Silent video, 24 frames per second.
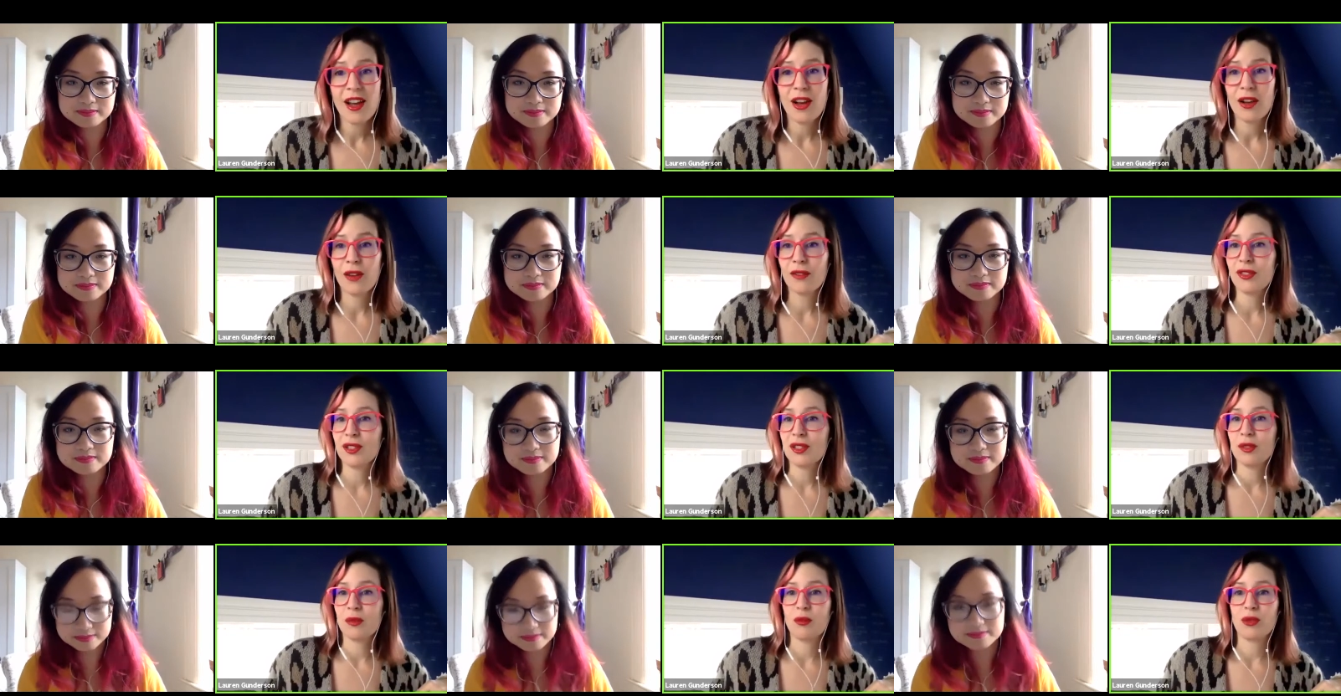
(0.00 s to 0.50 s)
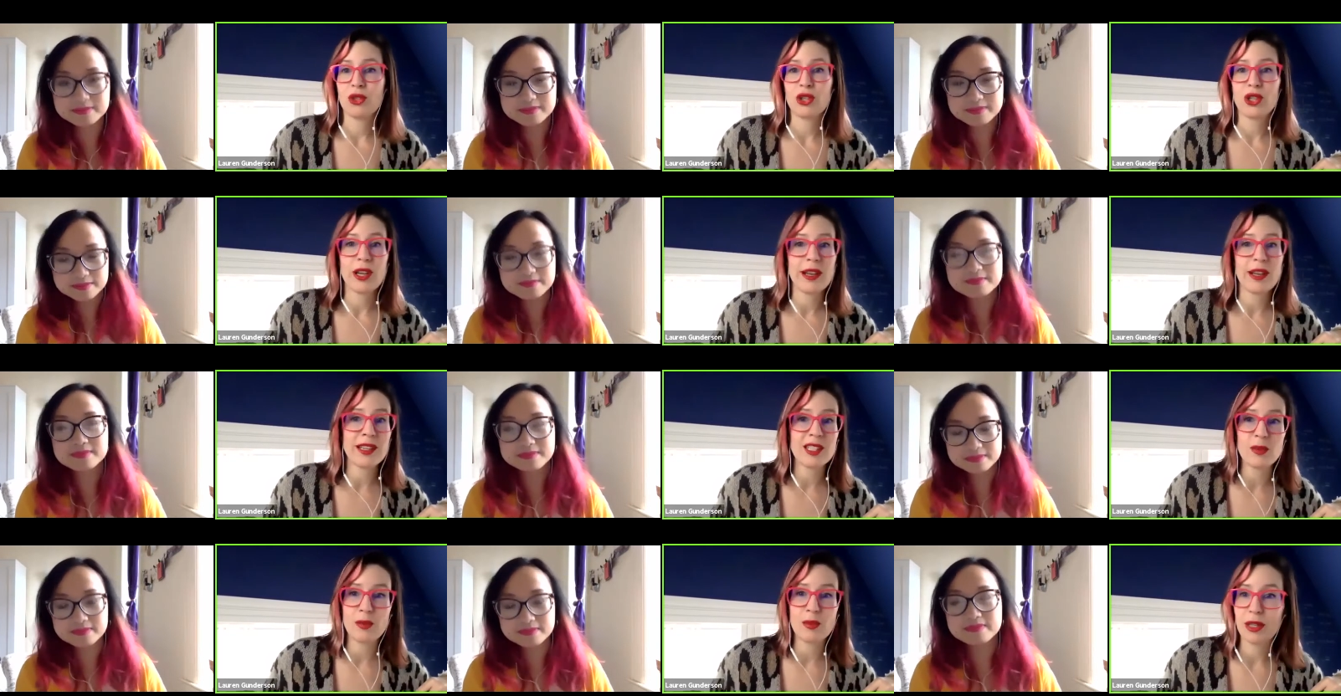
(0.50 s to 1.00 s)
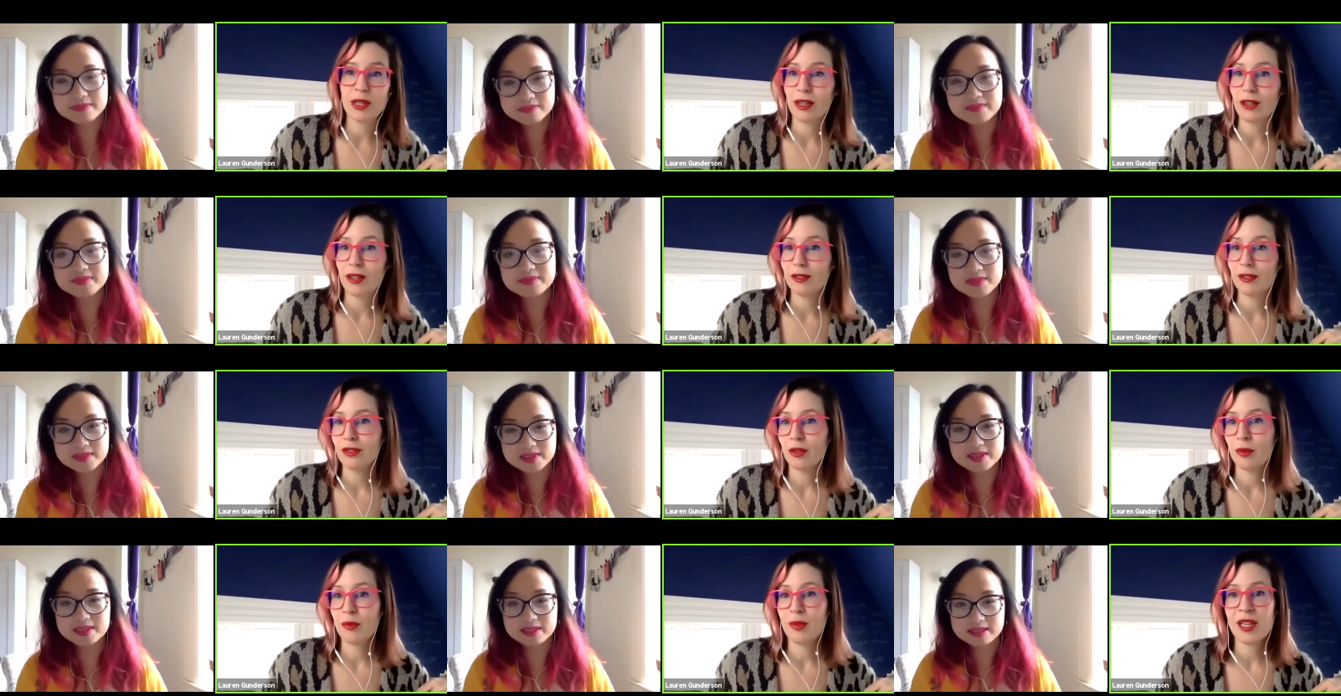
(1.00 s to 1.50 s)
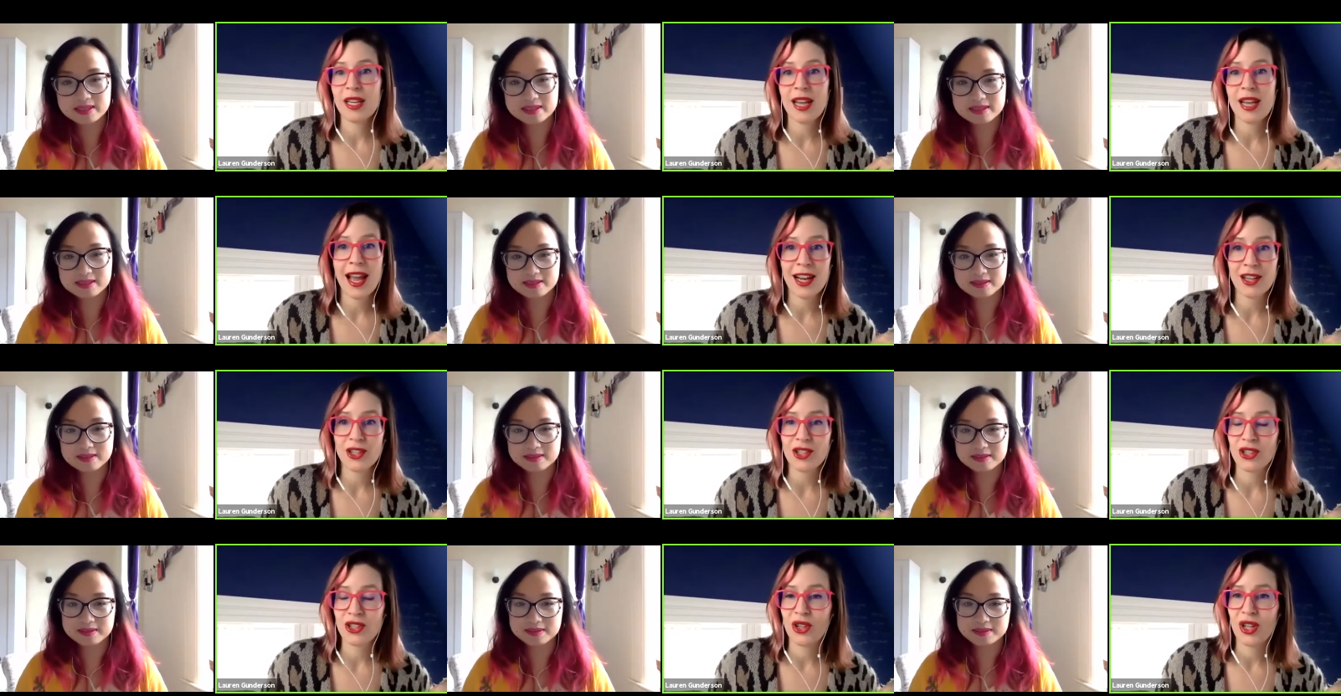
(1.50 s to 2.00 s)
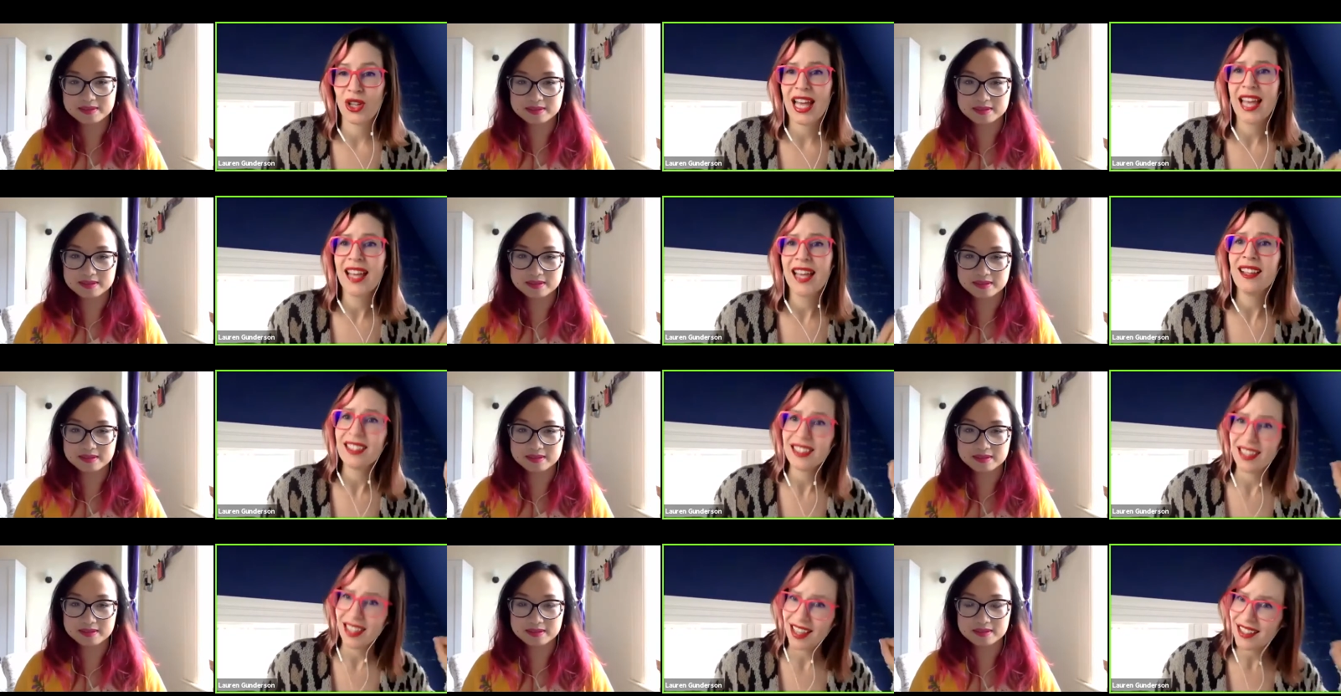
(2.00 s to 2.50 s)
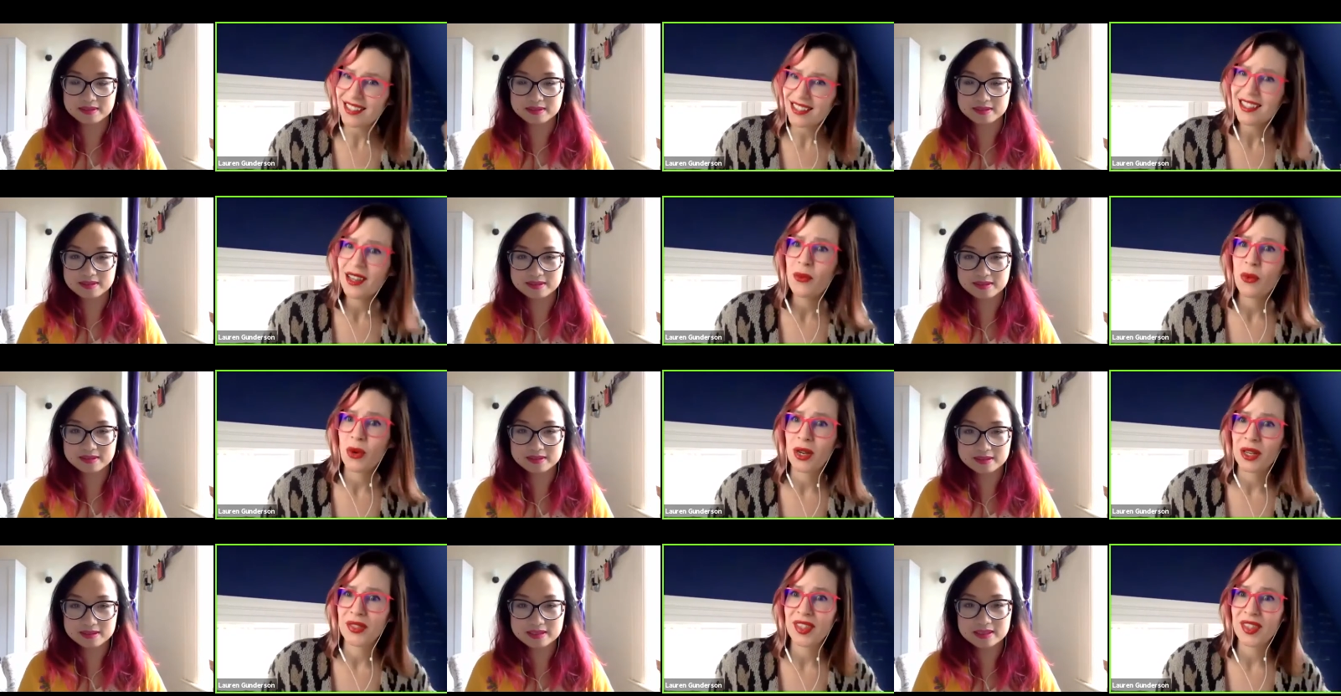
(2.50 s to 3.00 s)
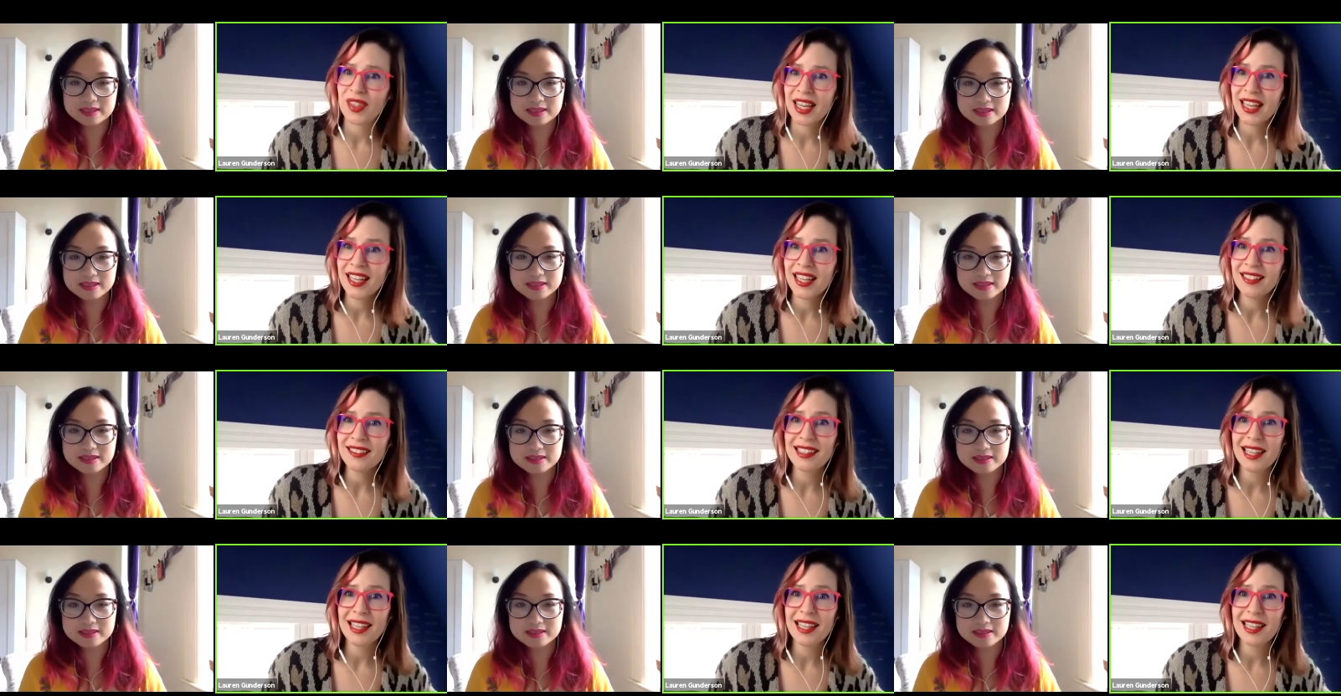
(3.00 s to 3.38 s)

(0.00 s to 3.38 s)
Speaker 1: of some Shakespeare from the National. Hell yes, I want that.